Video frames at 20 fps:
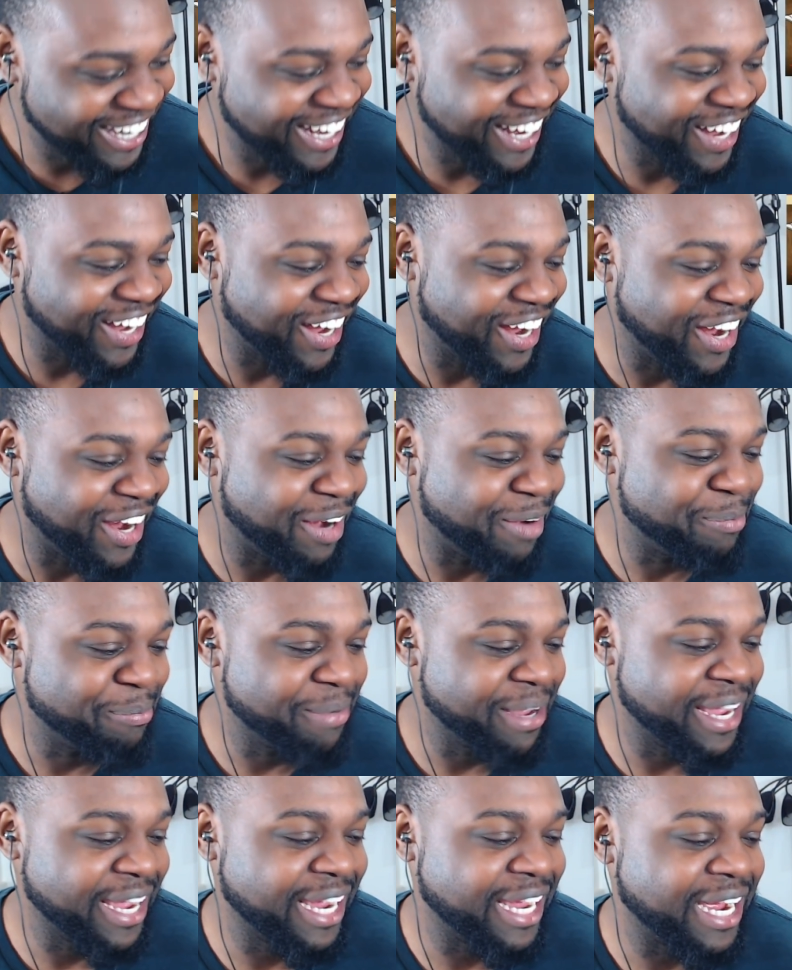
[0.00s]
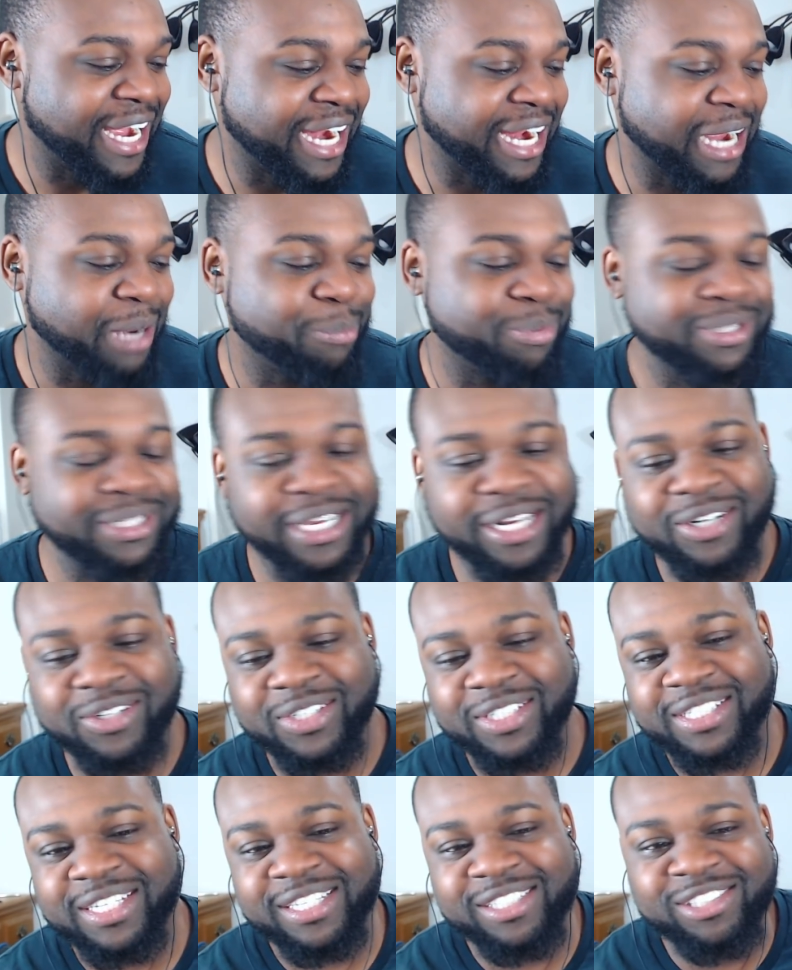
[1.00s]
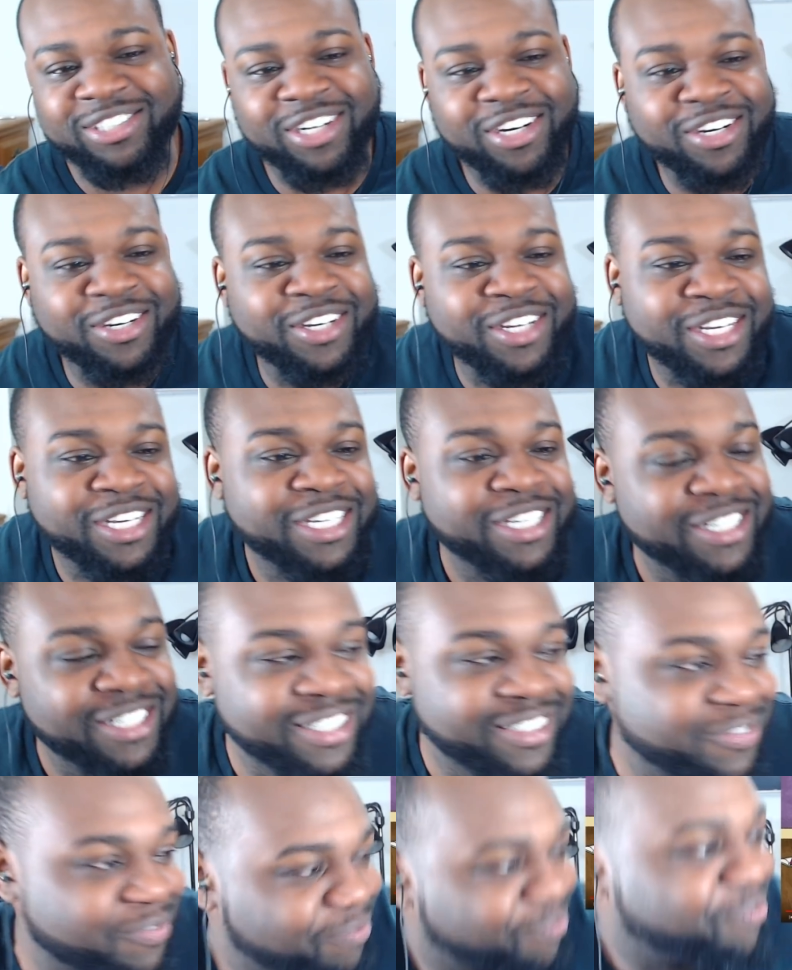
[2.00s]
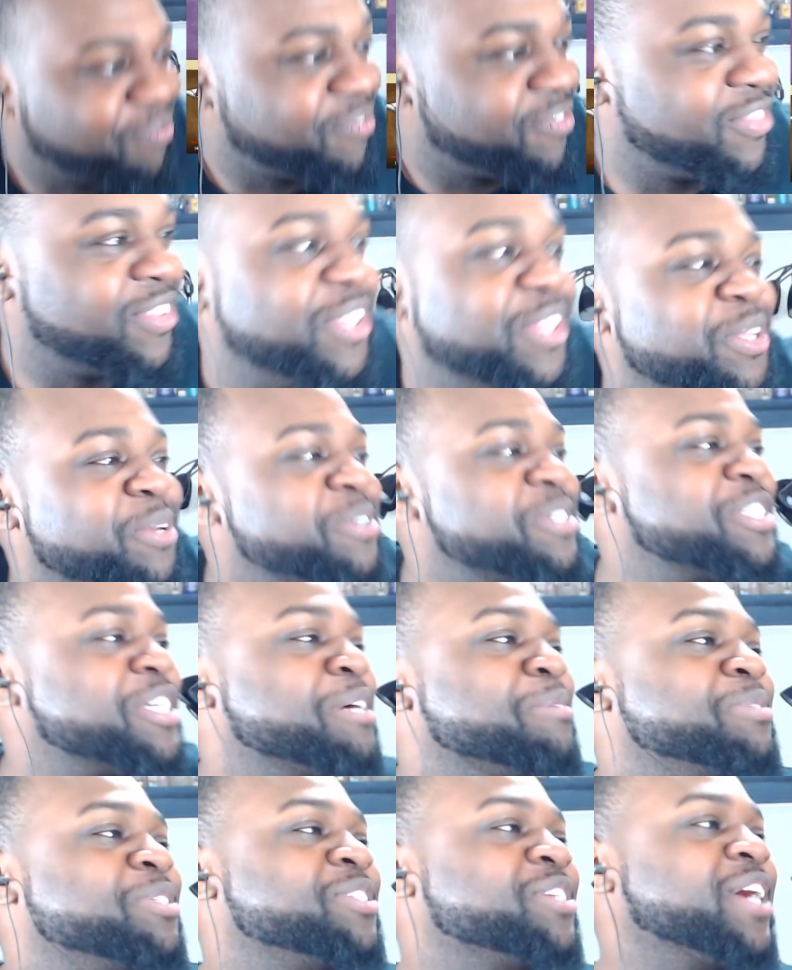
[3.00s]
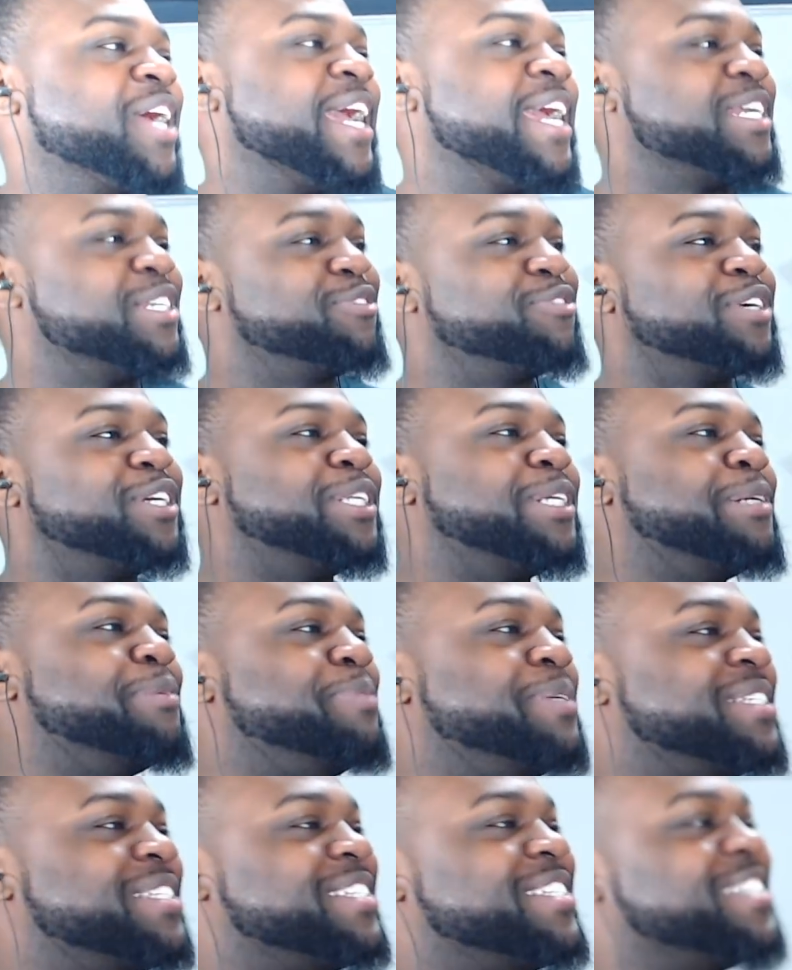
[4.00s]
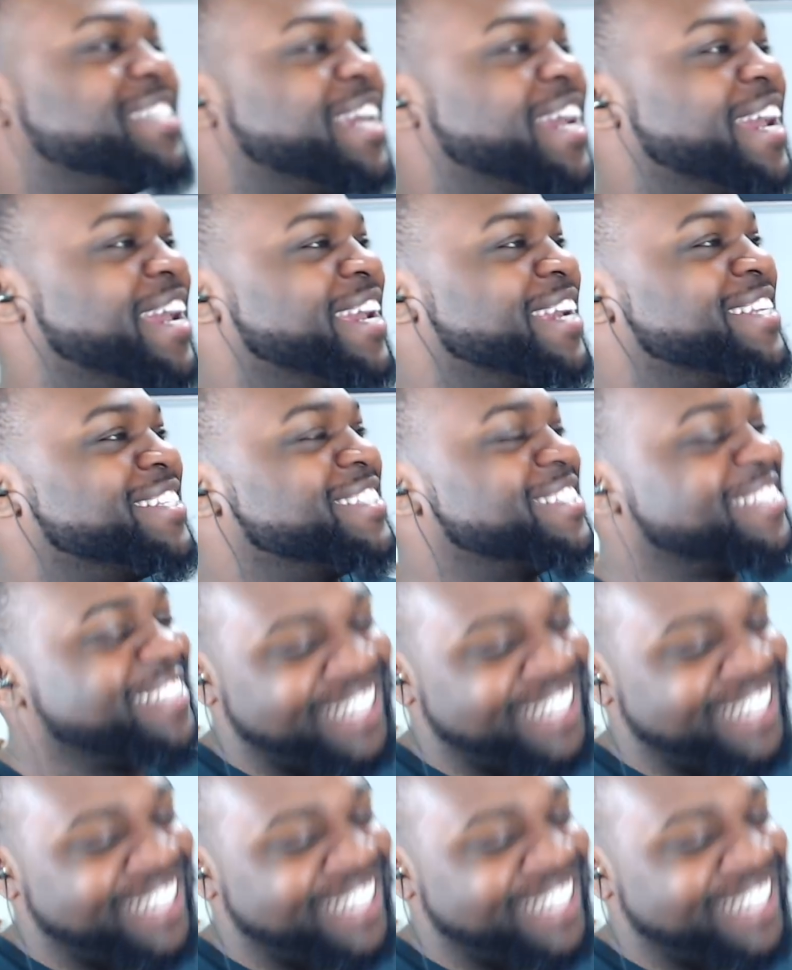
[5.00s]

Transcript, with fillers: oh man, I gotta put that on a t-shirt. Do something strange for a little piece of change.